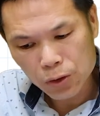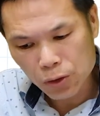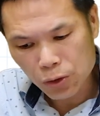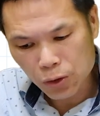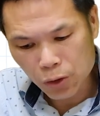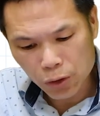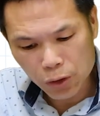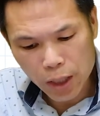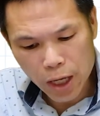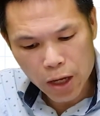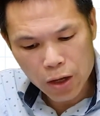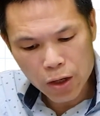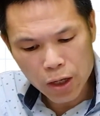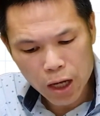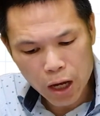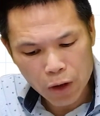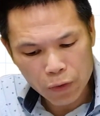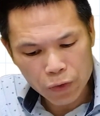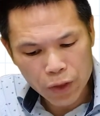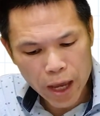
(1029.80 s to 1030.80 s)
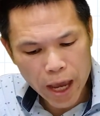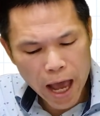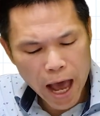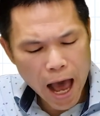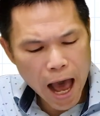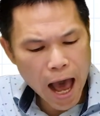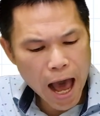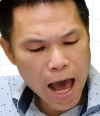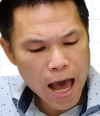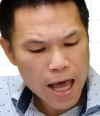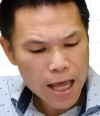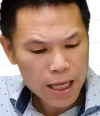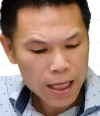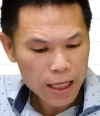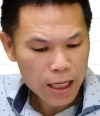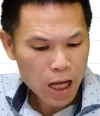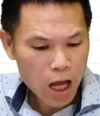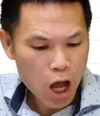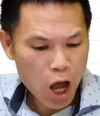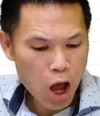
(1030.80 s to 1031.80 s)
So there you go. They are
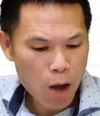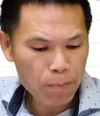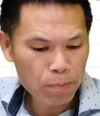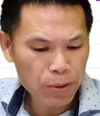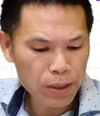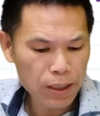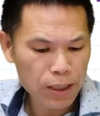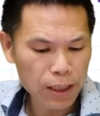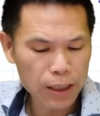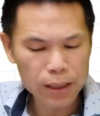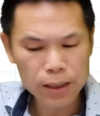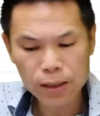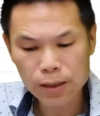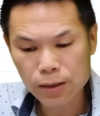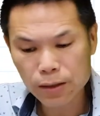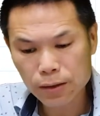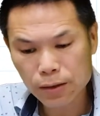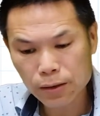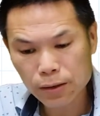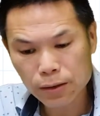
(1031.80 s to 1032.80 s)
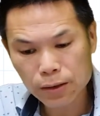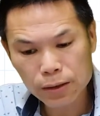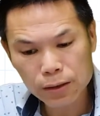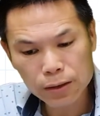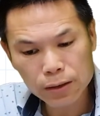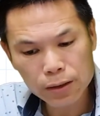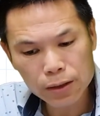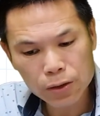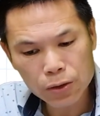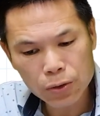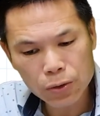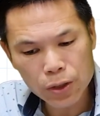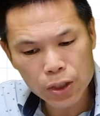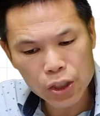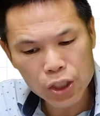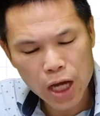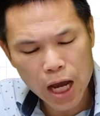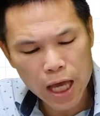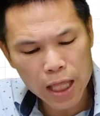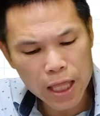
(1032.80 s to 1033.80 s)
opposite to
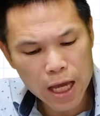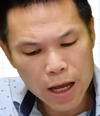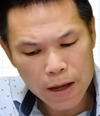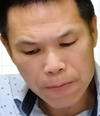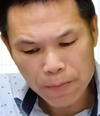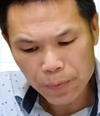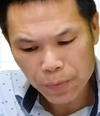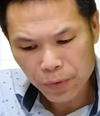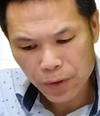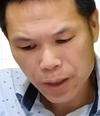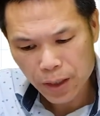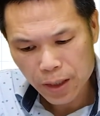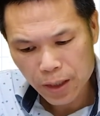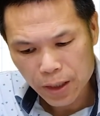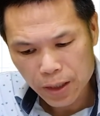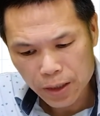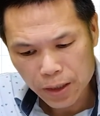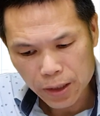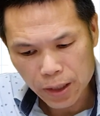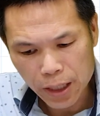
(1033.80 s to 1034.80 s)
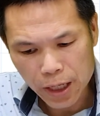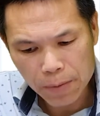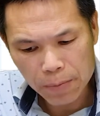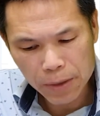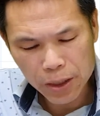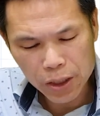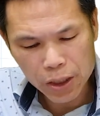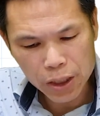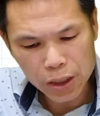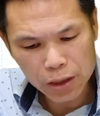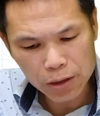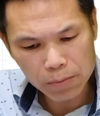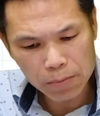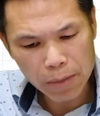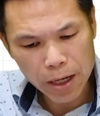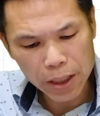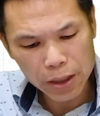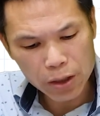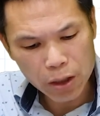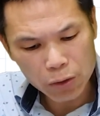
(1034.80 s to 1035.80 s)
each other. So let me just
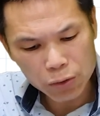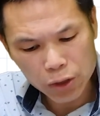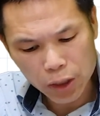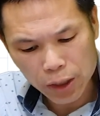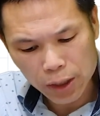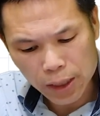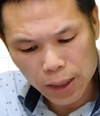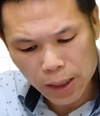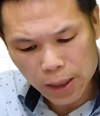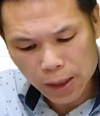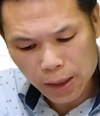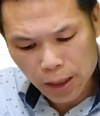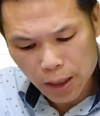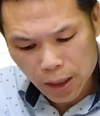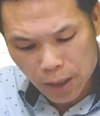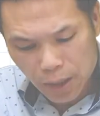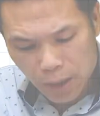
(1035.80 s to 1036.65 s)
make note on this.